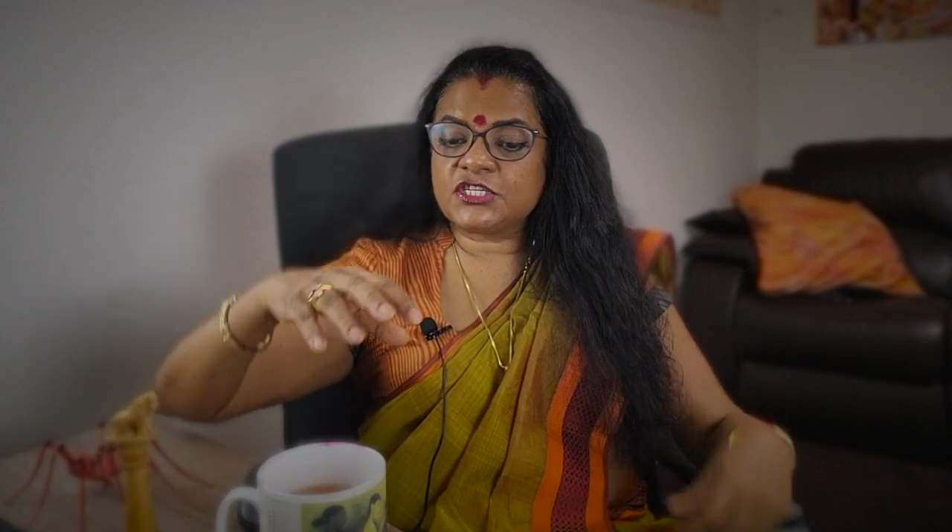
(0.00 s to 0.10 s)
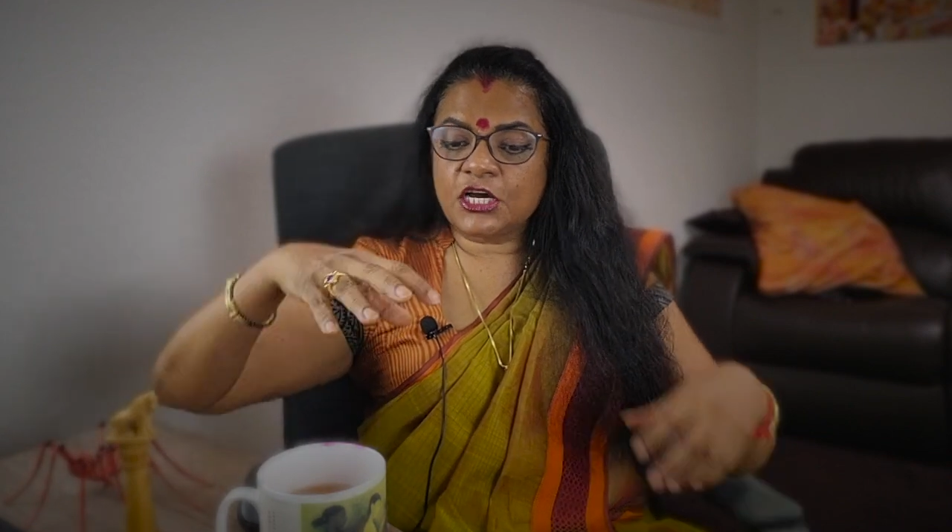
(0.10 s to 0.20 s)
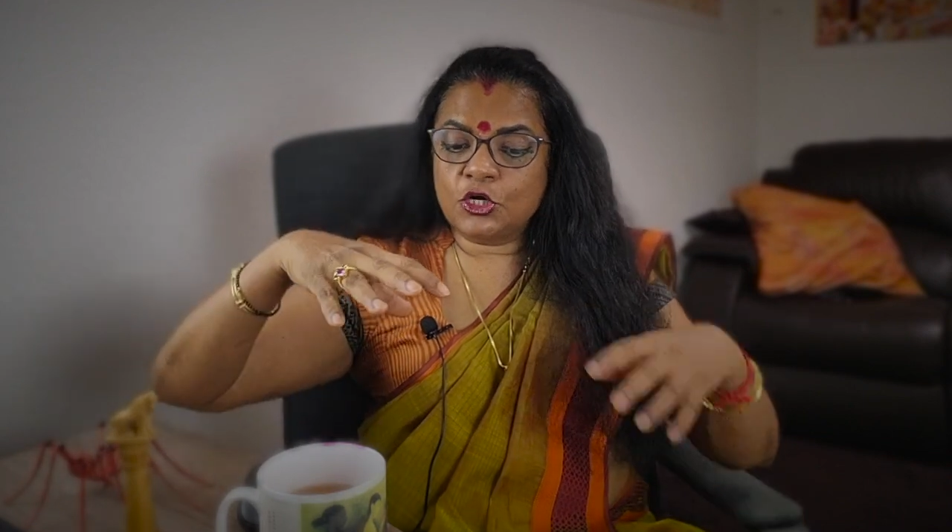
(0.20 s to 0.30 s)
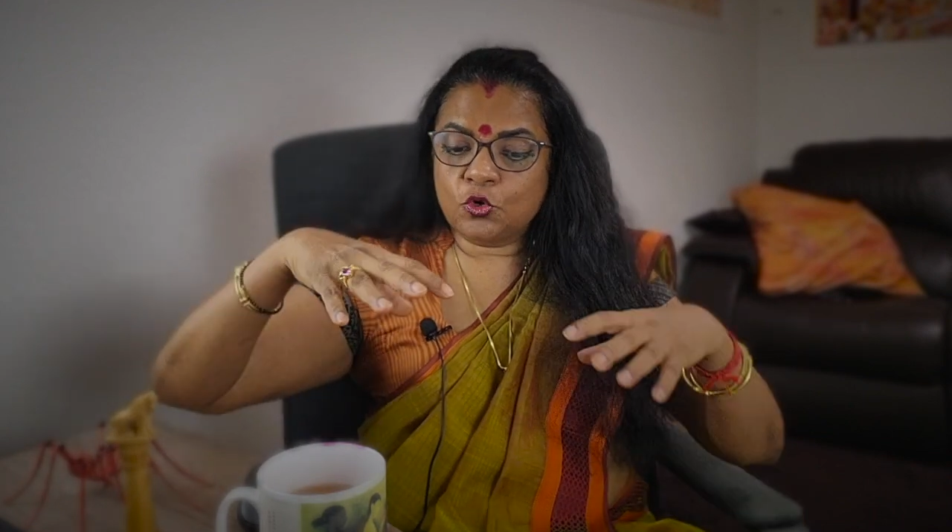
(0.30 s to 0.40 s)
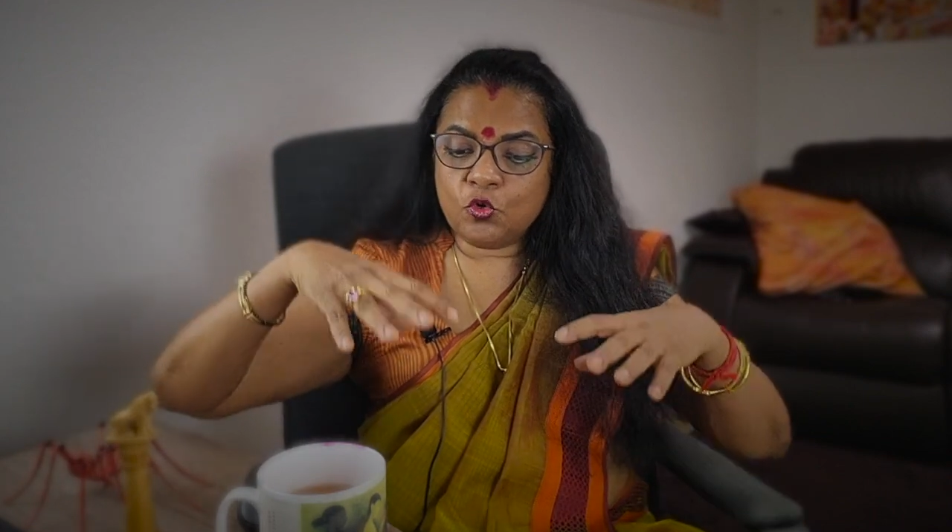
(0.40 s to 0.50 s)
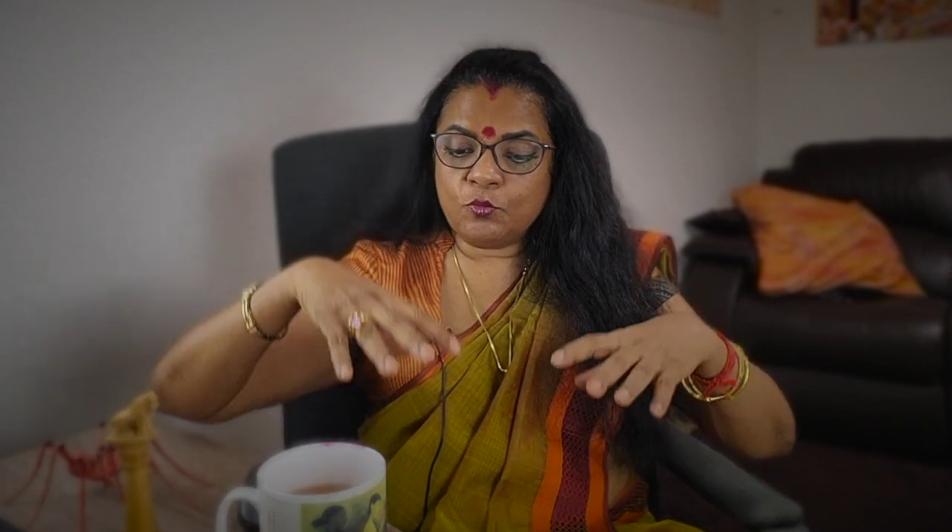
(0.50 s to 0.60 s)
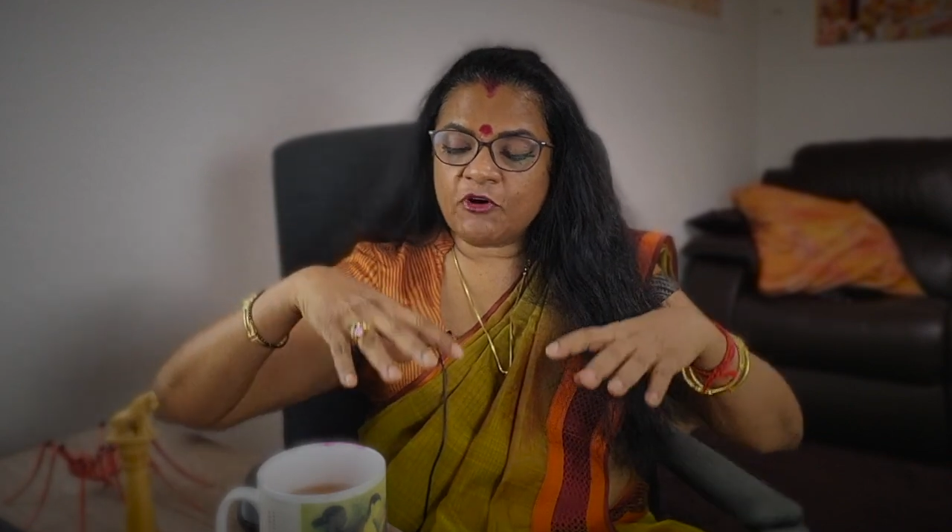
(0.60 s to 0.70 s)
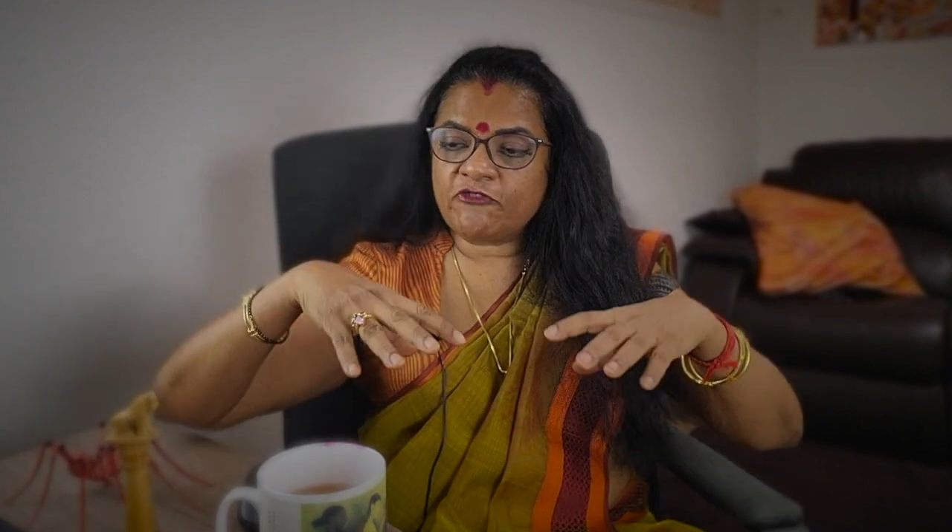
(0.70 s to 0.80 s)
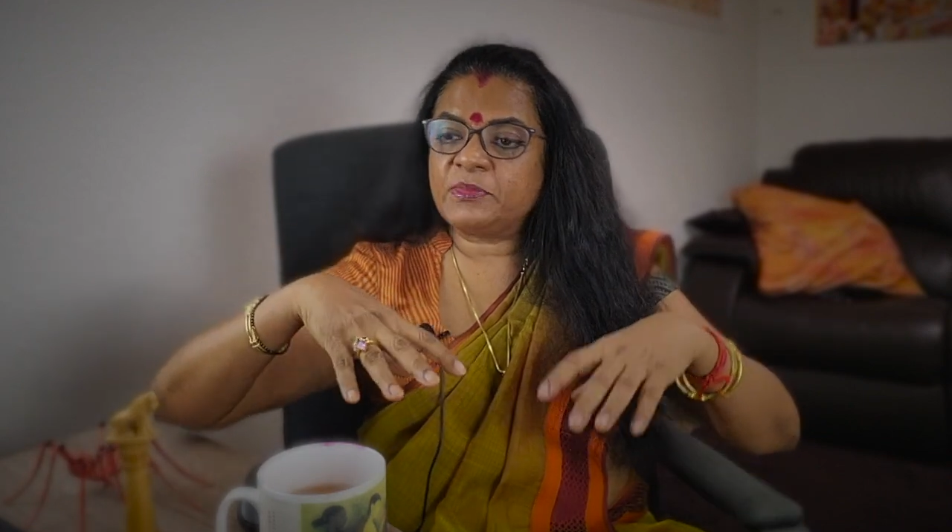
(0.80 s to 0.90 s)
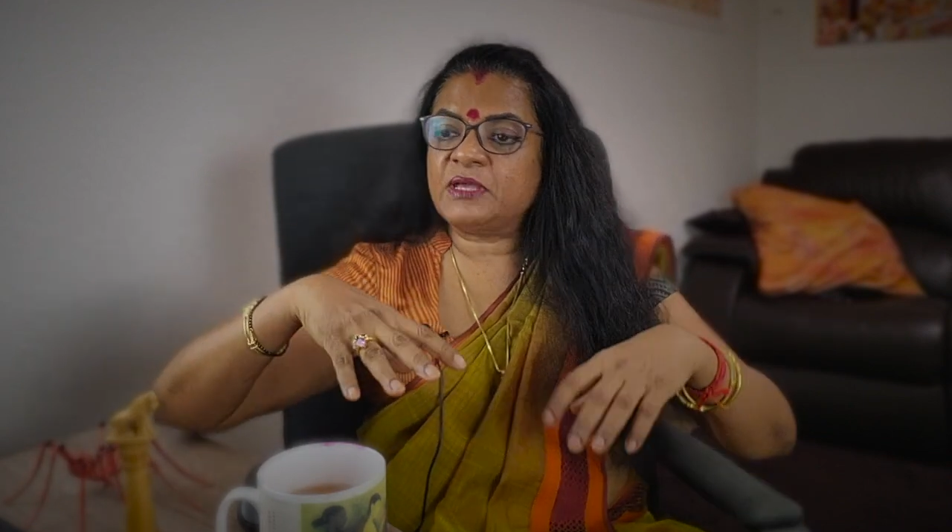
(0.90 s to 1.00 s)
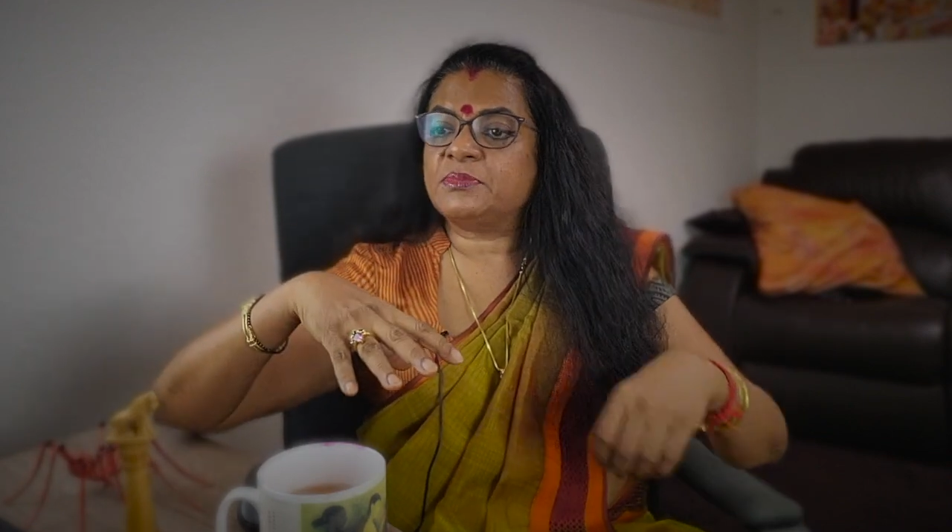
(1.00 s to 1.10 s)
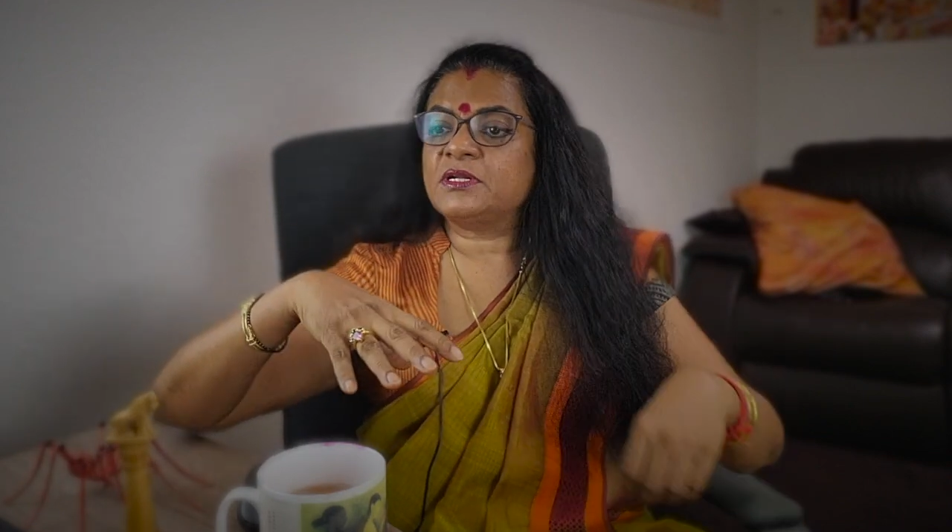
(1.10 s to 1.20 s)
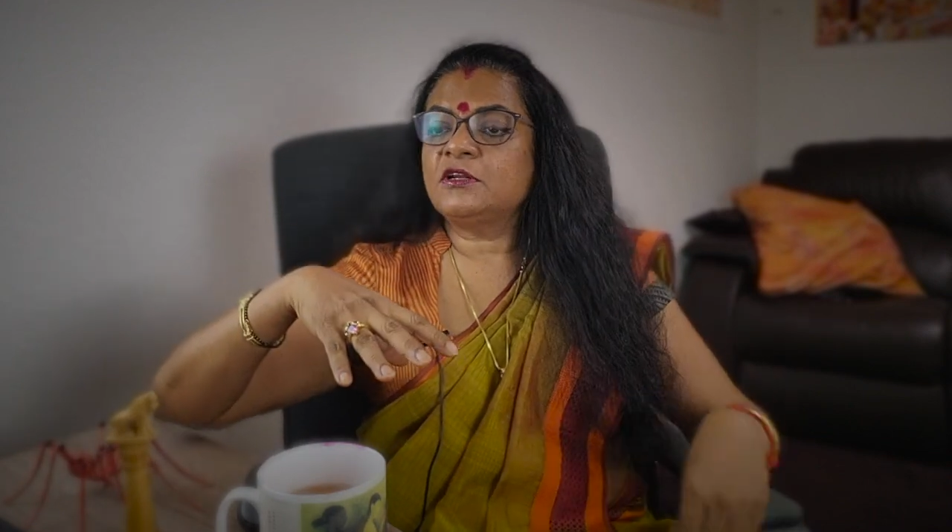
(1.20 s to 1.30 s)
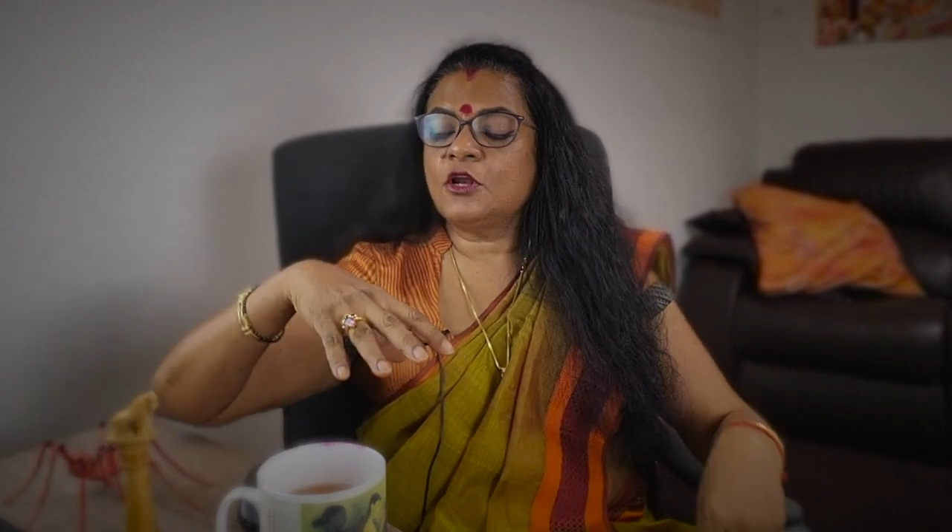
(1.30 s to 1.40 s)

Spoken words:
group of people